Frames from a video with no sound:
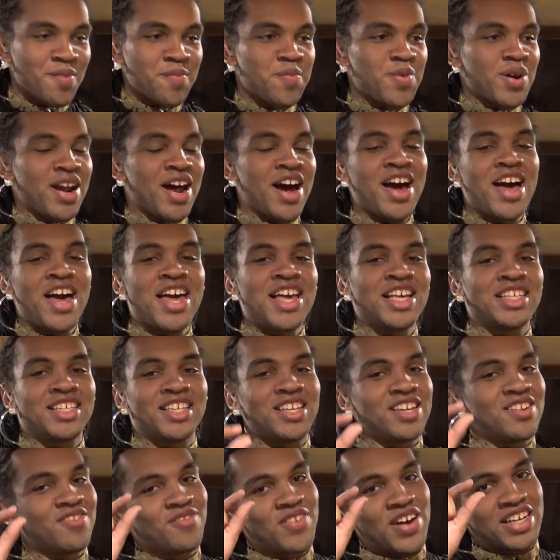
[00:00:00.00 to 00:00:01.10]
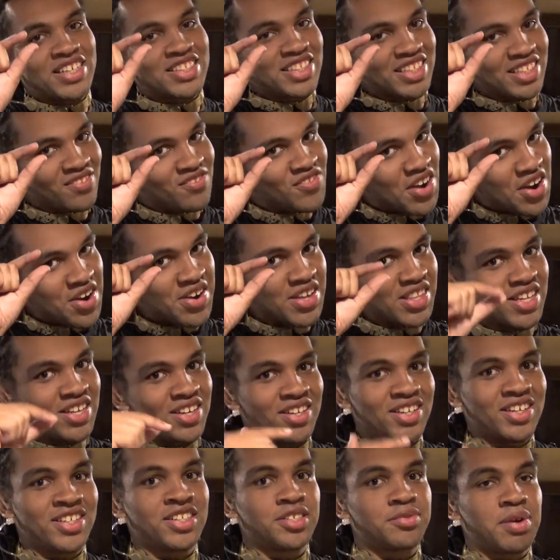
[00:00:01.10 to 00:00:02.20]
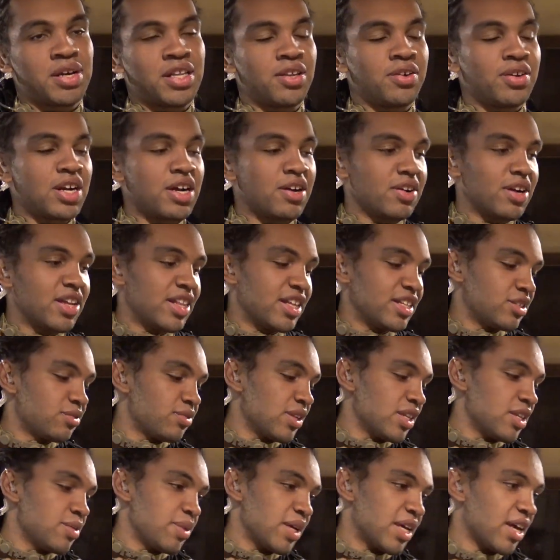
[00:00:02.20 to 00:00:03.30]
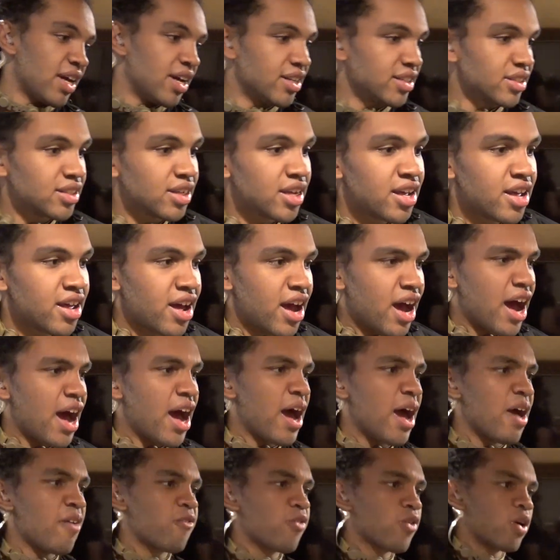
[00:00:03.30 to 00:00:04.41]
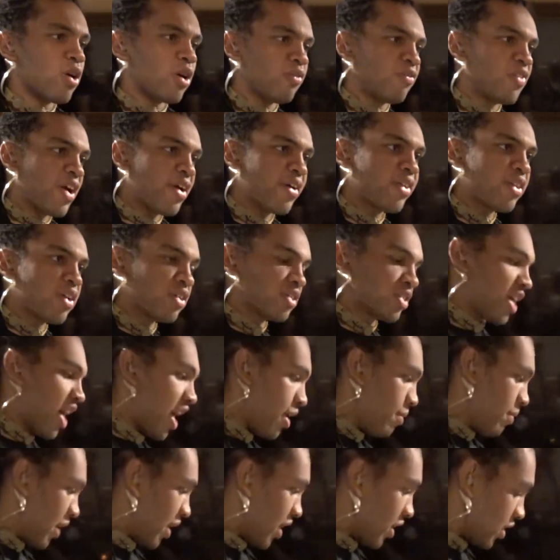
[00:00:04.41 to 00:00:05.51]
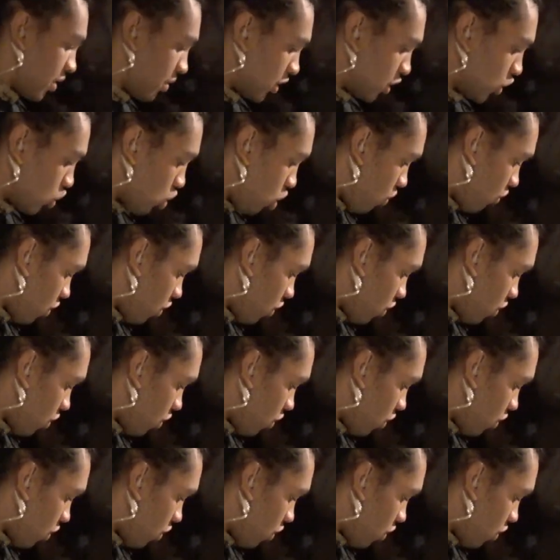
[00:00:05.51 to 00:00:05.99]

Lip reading: but I invest very little into my loadout, and that's really because for a very long time, because I was so